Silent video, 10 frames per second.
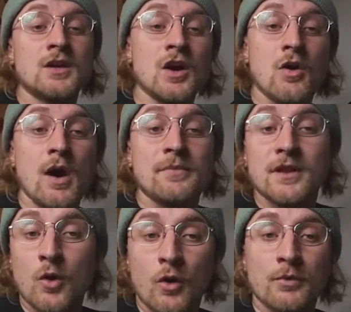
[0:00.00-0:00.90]
go up the
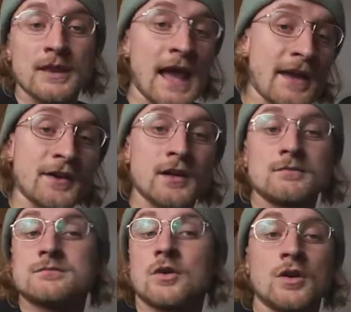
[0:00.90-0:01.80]
corporate ladder
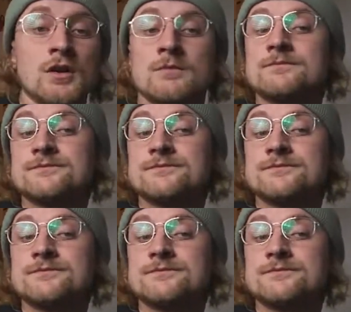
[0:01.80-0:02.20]
or